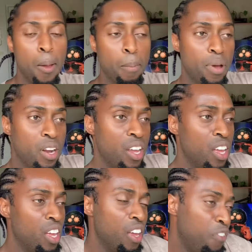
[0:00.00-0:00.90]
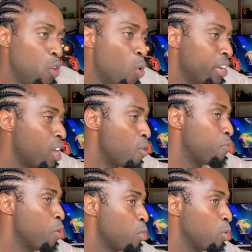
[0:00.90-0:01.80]
But if you want to go
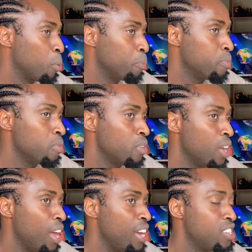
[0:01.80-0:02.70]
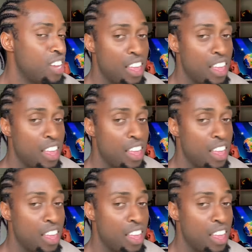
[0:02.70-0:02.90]
further and say